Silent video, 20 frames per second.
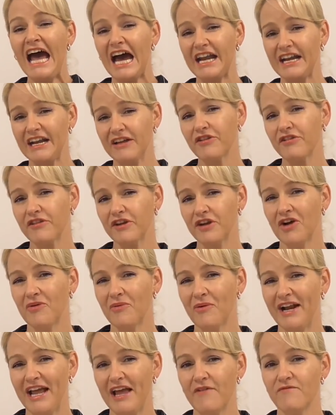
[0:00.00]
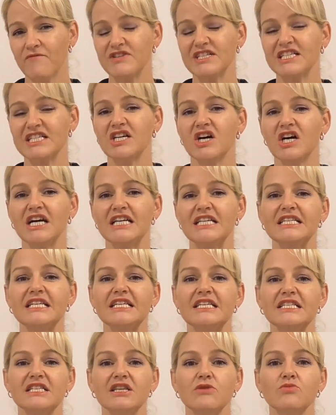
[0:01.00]
Another thing I want to emphasize
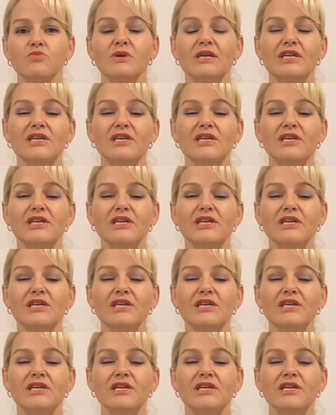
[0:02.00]
is that